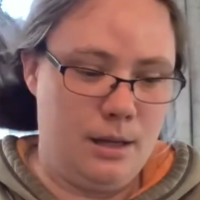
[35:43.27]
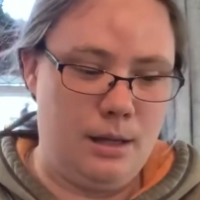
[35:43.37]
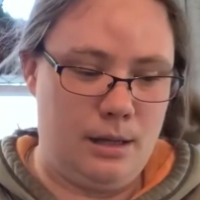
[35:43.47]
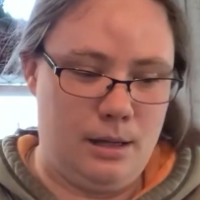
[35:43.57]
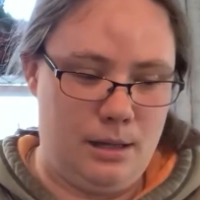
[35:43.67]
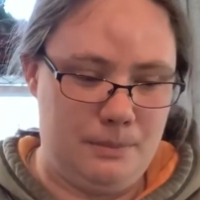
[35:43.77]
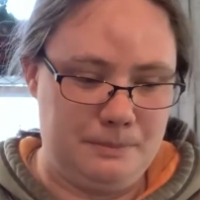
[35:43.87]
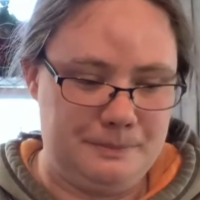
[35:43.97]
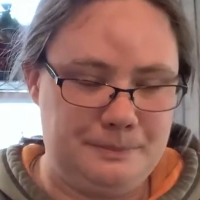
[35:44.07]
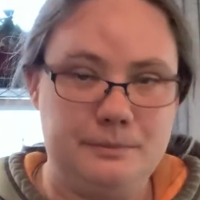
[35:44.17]

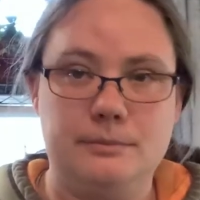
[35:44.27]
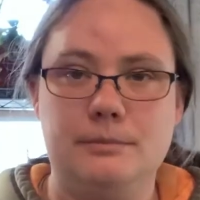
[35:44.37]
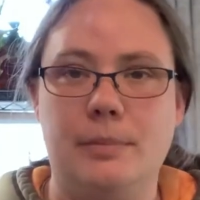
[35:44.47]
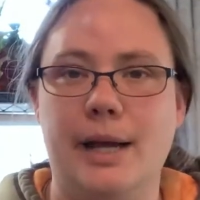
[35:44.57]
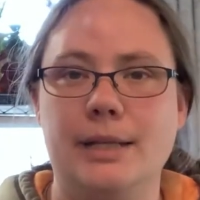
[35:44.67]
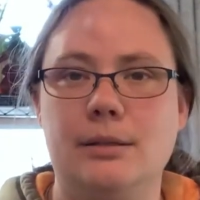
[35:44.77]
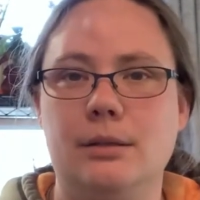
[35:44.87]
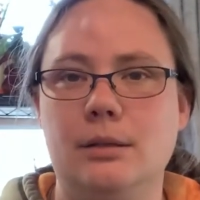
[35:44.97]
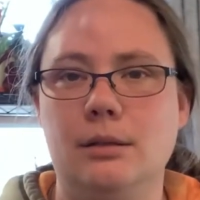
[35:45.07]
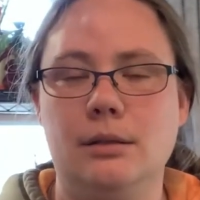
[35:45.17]
But
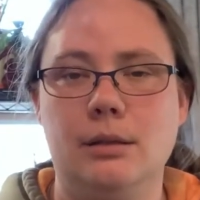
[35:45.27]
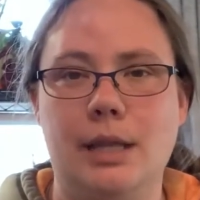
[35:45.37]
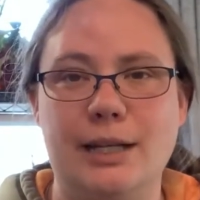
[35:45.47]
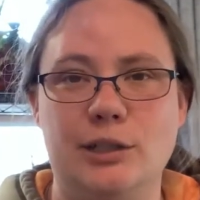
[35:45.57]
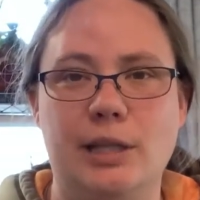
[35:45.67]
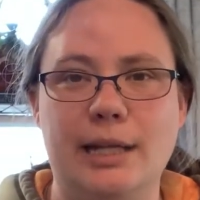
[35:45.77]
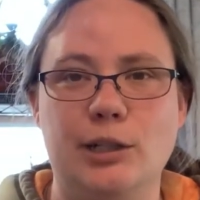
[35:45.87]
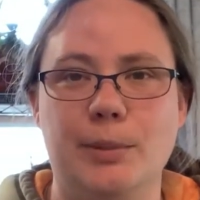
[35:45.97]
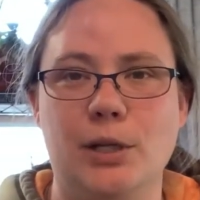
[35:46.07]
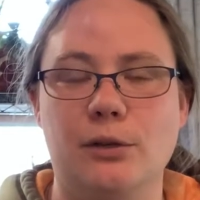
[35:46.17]
that should
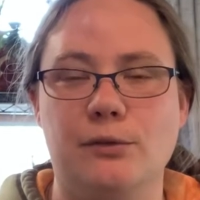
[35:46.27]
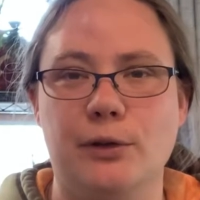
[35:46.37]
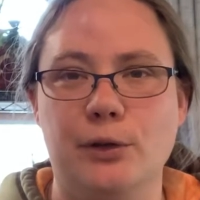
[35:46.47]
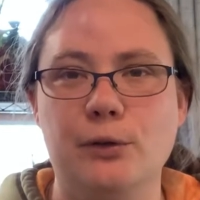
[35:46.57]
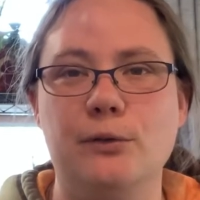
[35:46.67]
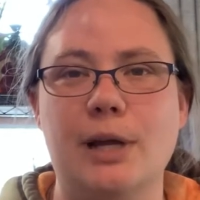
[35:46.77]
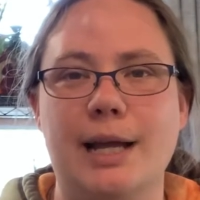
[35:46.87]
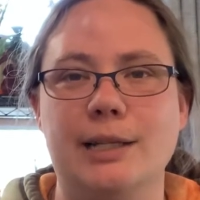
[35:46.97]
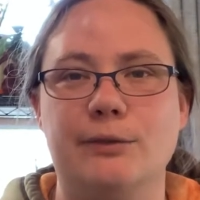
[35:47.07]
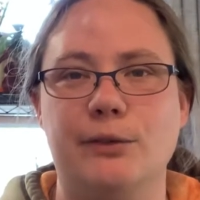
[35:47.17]
be good for you
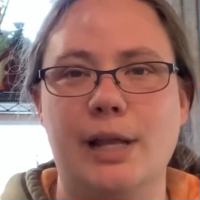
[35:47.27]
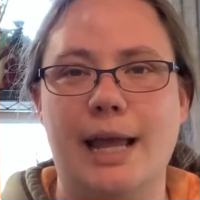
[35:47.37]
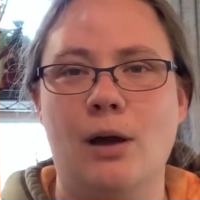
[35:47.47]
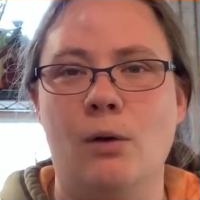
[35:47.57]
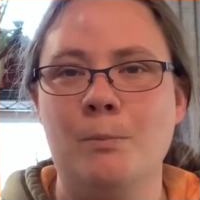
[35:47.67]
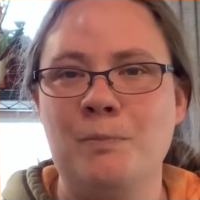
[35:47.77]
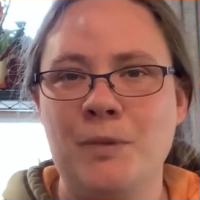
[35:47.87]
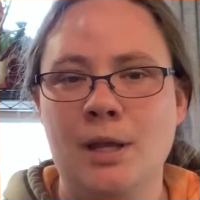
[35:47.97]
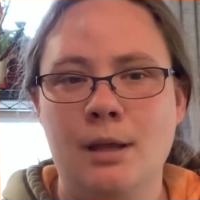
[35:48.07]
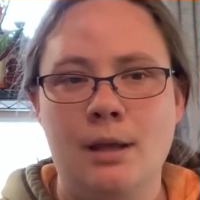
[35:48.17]
guys for now.
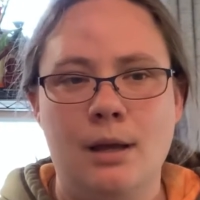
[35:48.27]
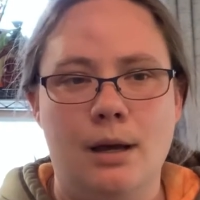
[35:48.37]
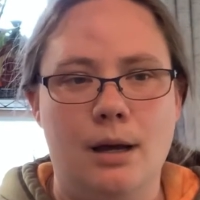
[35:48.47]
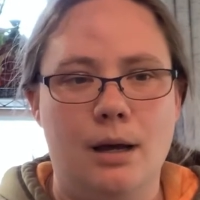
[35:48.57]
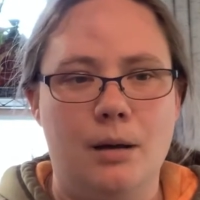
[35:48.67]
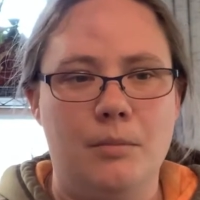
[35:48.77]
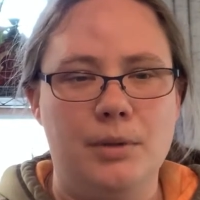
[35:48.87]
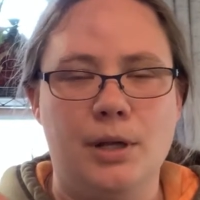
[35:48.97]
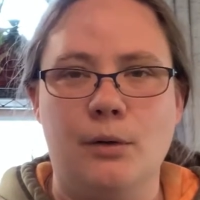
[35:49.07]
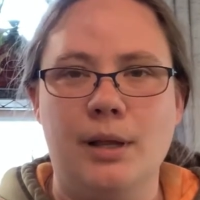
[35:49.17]

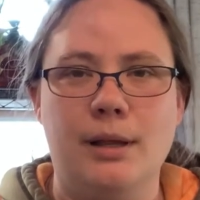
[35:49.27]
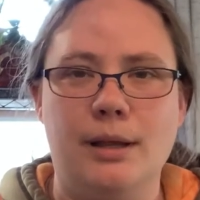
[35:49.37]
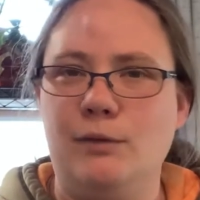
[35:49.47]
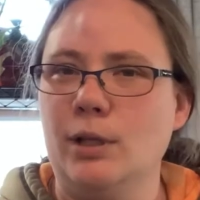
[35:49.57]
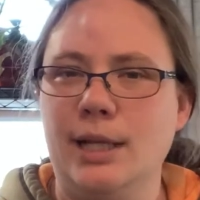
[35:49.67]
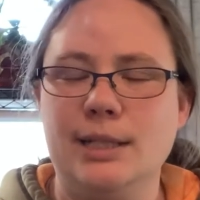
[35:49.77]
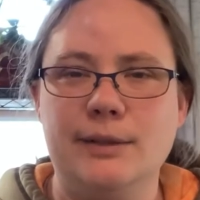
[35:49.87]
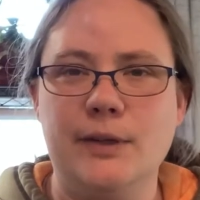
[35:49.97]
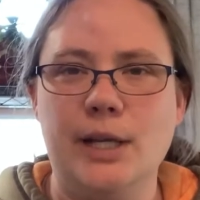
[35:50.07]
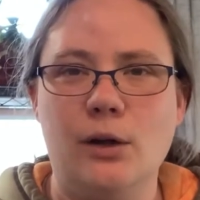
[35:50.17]
You know, if you like this
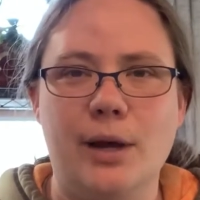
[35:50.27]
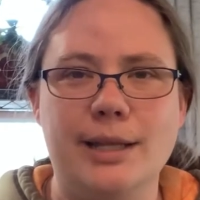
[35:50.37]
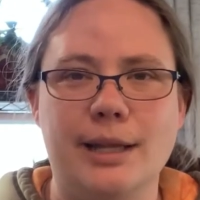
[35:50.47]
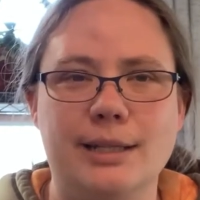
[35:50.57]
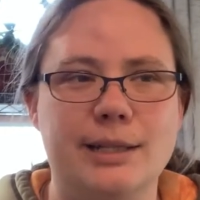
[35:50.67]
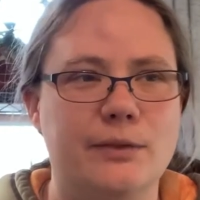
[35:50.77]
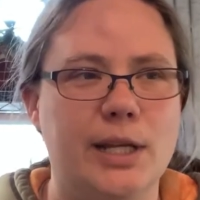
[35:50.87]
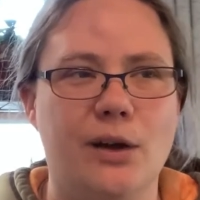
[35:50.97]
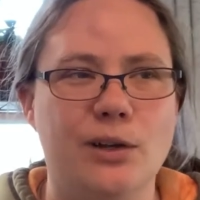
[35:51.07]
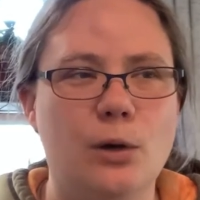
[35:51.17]
video, go ahead and like this
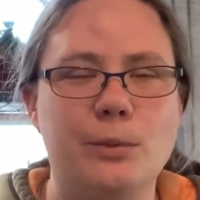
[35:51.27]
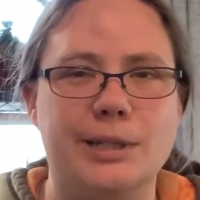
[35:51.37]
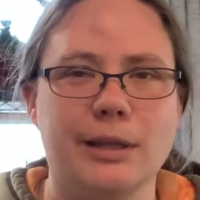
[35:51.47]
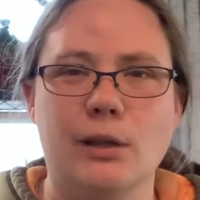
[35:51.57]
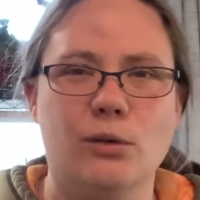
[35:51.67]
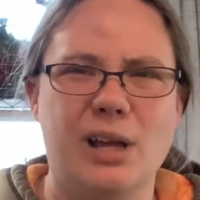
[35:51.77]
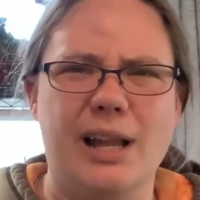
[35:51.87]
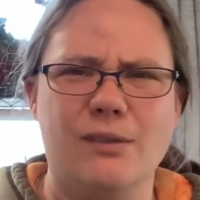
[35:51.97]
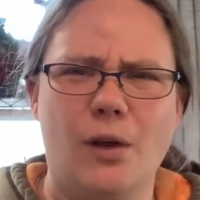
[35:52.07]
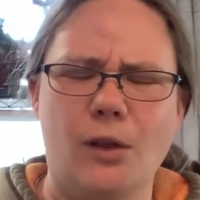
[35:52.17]
video. I know it was a little kind
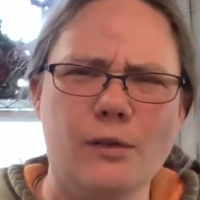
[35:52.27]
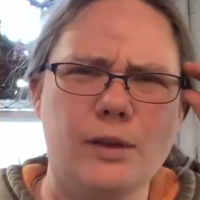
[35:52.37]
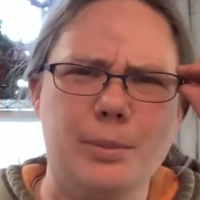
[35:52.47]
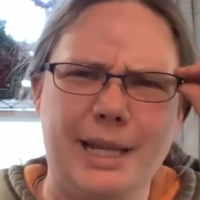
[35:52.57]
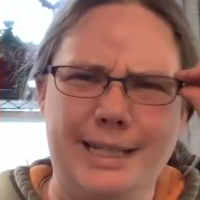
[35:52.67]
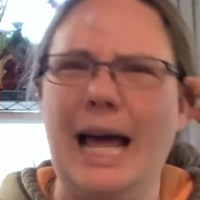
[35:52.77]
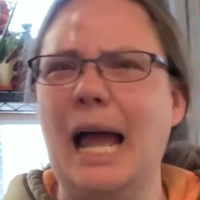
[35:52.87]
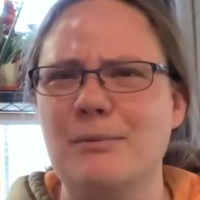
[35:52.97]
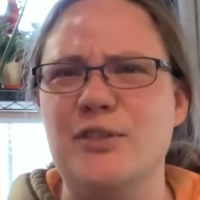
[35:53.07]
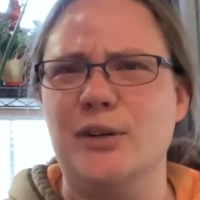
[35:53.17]
of all over the place.
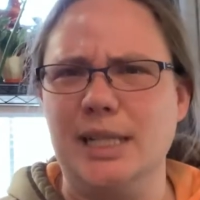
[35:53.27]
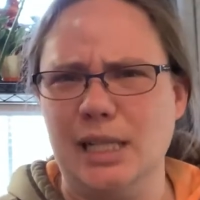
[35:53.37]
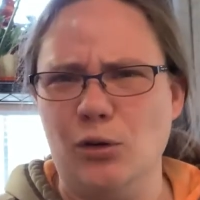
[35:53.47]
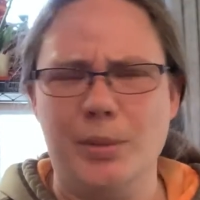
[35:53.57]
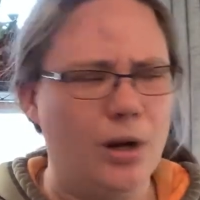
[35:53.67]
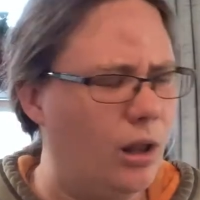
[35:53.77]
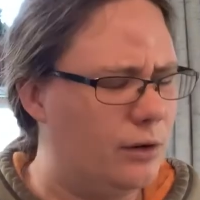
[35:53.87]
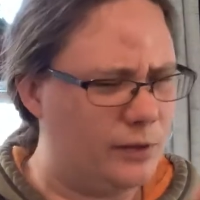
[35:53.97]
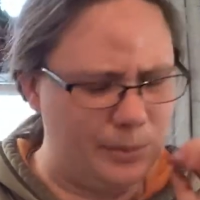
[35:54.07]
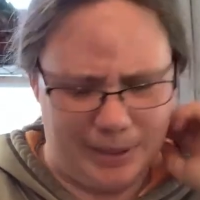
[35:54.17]
I'm feeling a little bit all
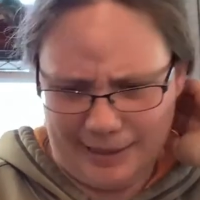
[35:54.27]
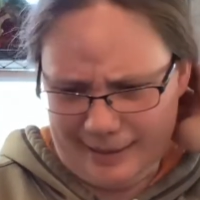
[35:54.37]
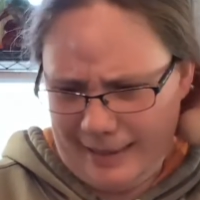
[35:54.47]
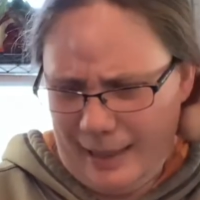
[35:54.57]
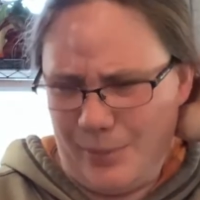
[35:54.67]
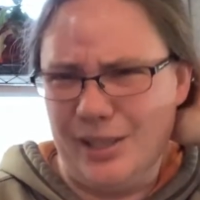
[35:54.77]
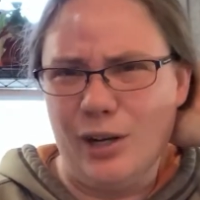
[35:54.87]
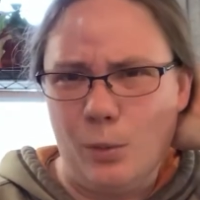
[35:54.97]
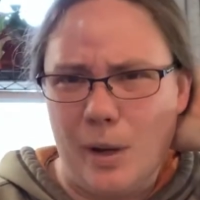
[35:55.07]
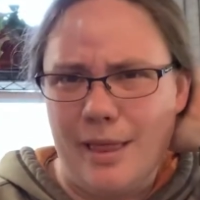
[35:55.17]
over the place today, but you know
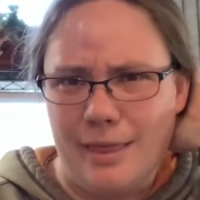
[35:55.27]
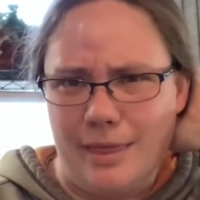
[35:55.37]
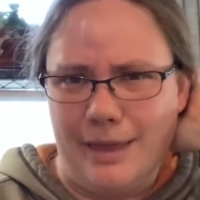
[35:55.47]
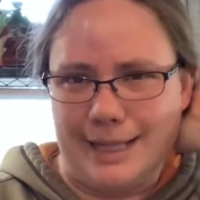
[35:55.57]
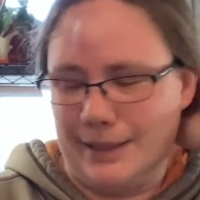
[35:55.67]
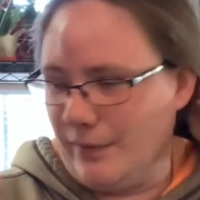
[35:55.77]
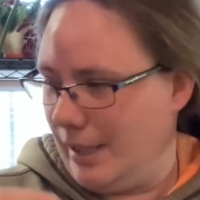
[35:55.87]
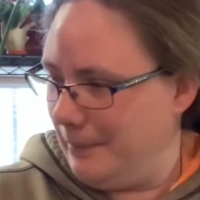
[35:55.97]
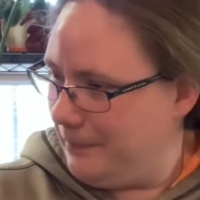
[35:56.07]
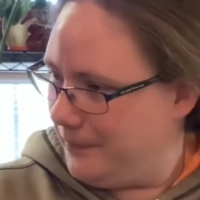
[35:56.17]
what? That's
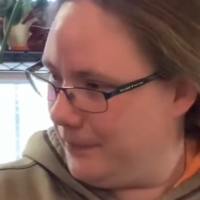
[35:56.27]
fine.